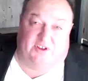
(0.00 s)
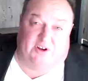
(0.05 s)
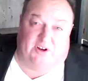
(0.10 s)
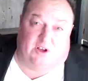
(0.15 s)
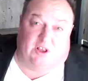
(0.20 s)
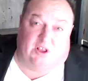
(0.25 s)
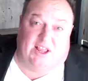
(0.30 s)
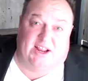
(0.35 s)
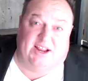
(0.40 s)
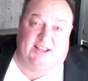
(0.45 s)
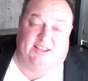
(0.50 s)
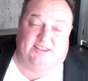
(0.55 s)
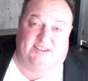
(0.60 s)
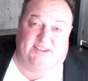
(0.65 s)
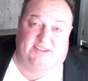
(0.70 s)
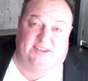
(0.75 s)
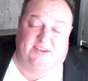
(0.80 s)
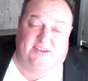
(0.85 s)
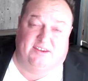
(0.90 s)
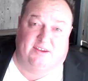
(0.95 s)
their
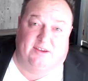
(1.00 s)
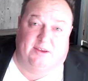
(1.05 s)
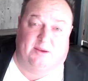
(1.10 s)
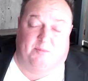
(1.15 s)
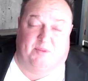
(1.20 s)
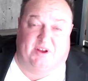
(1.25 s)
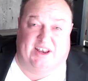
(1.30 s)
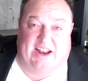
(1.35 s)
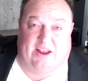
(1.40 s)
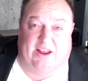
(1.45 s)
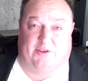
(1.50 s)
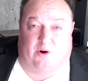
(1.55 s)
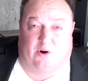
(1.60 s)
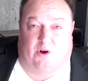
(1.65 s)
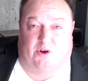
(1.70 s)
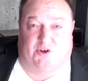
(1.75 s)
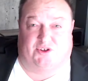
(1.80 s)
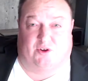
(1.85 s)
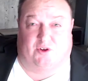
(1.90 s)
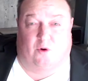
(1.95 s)
clients, but now they're
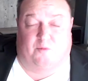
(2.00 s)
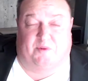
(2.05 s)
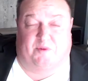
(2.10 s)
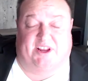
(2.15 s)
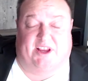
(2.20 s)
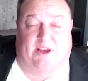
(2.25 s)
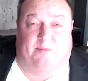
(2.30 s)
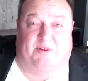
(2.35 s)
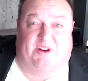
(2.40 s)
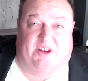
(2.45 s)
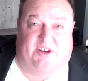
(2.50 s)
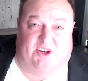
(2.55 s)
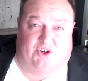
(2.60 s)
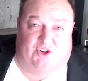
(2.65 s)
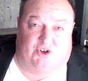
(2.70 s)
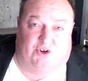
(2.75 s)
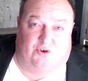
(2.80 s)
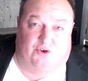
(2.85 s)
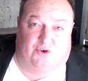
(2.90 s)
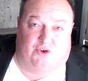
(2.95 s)
also opening up an
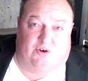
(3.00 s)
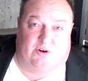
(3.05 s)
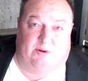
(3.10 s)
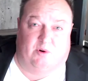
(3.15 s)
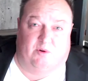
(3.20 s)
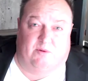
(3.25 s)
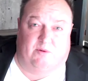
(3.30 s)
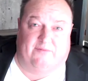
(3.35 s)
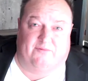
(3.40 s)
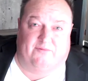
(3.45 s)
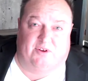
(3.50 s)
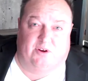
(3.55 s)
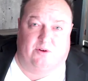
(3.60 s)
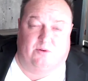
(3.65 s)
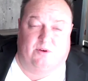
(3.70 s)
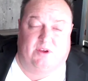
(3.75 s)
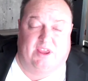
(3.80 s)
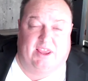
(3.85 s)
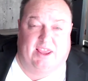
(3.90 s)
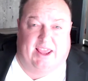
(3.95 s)
additional stream of
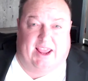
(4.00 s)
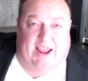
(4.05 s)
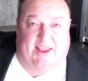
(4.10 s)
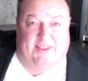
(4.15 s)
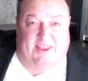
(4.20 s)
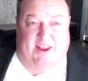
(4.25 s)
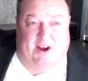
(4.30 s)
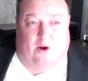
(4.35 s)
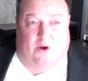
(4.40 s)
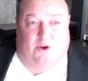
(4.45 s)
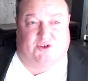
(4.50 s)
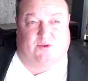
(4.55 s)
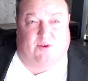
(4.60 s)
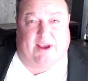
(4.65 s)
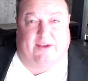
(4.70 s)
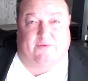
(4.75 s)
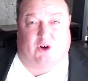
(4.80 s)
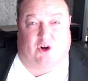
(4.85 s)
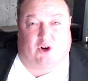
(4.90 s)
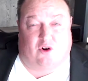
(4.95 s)
revenue, and then also
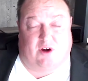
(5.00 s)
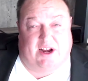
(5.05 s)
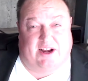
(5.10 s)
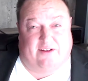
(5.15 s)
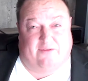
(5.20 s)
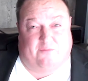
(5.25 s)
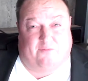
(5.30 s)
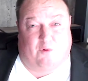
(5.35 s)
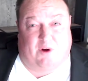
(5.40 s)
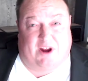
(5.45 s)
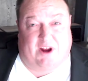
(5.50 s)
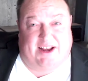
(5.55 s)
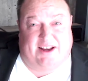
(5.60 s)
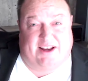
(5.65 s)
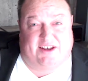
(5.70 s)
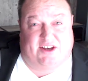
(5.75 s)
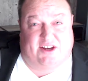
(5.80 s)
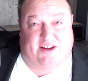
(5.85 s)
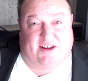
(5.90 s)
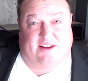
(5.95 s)
have a creative way
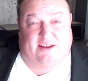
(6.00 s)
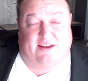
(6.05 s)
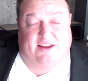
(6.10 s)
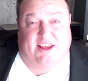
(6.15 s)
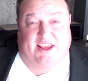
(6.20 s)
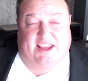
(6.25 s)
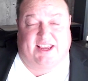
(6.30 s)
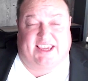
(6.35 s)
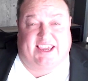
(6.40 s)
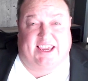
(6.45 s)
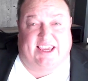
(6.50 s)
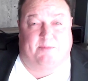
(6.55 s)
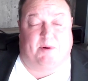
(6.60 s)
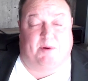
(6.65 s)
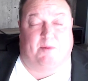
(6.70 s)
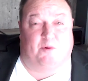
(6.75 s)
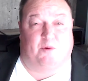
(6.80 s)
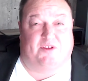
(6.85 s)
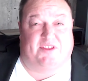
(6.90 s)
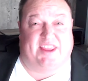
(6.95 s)
to keep
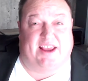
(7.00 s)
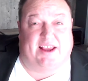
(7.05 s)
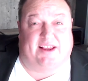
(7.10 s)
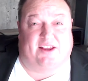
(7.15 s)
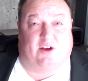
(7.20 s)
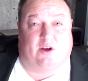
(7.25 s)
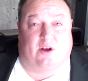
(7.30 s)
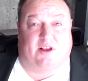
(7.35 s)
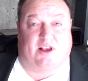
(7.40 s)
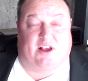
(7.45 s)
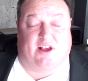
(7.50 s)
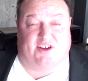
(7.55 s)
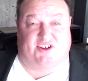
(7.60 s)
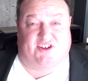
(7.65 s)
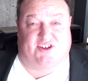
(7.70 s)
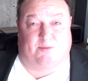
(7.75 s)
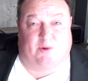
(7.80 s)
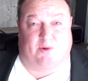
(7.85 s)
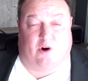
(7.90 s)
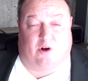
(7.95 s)
up with that
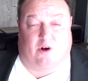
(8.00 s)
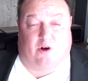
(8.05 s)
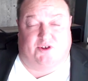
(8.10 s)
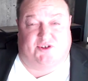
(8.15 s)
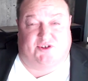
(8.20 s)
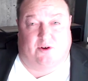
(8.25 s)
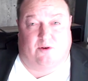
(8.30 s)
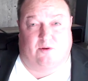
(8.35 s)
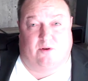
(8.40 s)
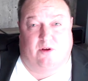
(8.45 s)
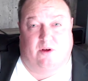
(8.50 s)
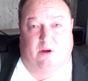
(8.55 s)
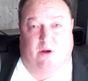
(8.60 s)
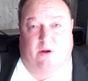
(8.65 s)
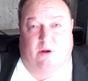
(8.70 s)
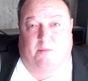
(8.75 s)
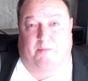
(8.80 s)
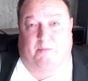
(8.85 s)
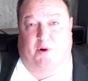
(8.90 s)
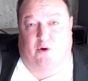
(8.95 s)
customer also
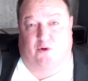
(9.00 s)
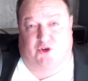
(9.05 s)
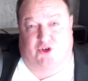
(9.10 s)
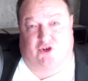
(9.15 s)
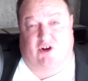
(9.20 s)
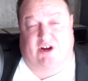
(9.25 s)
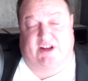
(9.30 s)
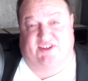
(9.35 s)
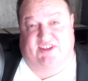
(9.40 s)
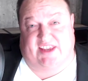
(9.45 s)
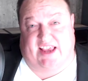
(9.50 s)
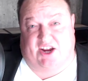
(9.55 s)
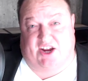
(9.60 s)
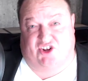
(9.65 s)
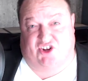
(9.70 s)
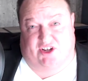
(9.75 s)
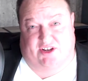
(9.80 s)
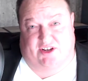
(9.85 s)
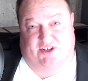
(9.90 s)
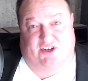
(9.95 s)

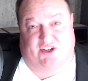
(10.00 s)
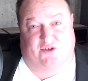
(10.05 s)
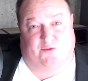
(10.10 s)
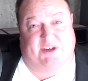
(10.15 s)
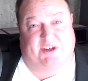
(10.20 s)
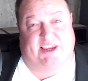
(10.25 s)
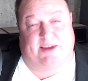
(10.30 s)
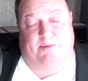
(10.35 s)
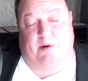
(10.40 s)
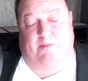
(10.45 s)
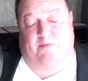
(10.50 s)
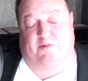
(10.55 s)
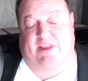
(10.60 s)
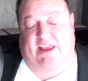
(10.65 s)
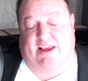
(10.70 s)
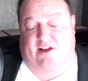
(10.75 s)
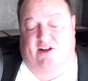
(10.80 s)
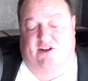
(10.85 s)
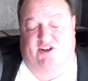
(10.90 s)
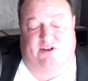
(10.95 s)
post-transaction, because we keep up with
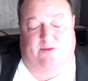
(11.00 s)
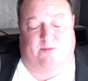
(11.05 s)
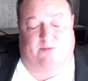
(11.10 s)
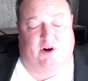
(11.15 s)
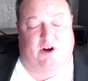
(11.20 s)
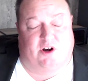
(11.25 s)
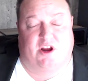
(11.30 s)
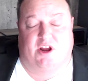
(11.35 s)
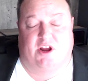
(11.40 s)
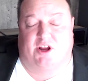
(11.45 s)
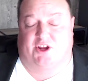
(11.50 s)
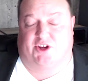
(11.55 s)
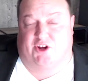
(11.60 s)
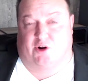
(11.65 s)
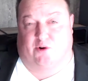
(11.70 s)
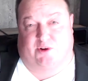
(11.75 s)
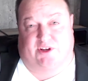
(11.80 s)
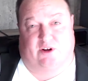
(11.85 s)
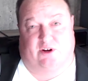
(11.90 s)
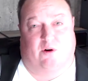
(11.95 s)
that customer,
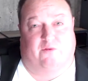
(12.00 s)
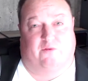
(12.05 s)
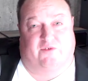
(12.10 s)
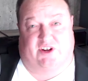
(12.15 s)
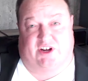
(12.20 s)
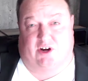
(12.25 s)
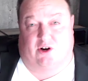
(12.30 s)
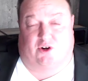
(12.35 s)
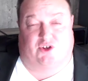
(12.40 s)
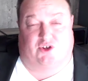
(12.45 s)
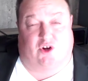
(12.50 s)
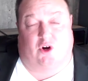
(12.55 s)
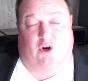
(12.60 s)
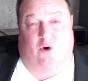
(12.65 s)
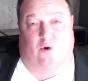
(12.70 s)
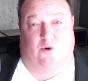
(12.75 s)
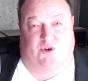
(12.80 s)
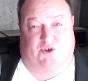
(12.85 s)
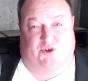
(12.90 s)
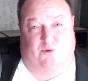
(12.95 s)
year over year, because our
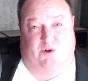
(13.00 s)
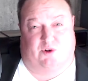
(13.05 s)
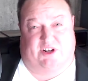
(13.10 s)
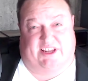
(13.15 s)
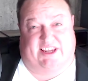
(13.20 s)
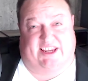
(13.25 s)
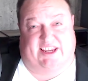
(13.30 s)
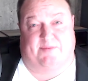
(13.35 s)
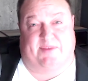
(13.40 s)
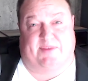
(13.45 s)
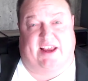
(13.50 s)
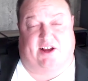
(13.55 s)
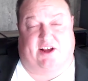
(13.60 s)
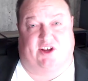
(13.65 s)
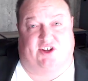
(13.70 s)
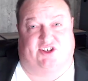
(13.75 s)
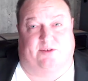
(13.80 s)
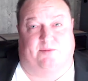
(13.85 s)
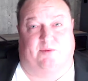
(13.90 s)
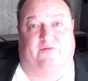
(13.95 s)
goal is really to keep that
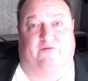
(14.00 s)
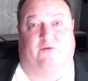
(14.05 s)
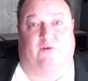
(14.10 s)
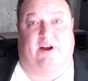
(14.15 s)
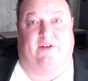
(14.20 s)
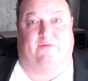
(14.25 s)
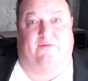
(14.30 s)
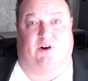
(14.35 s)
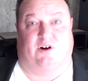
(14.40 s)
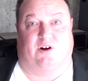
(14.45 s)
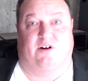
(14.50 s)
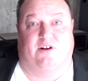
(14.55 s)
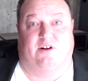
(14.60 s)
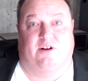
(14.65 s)
customer forever.